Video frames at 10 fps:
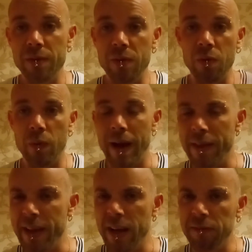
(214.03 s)
we're out
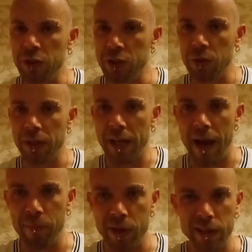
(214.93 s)
there and I've just got the
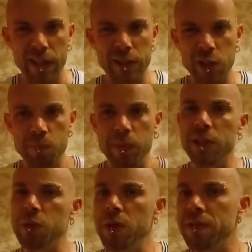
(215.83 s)
camera, and I just
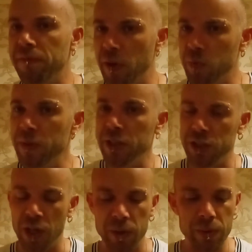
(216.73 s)
wanted to film and
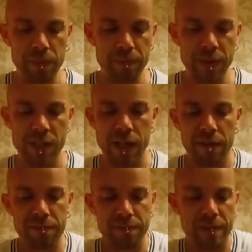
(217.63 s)
show the
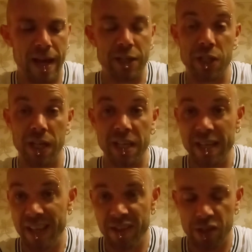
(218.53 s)
stuff actually
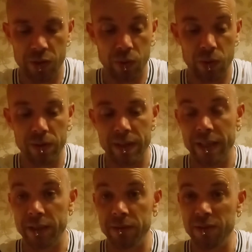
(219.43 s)
in the store
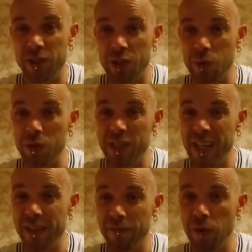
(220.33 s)
and just sort of
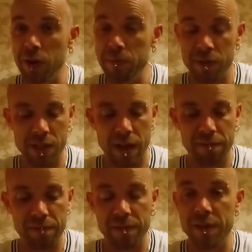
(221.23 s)
see the volume of
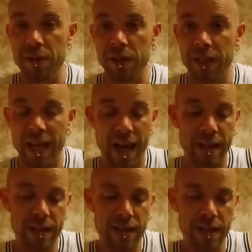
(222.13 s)
stuff you could get.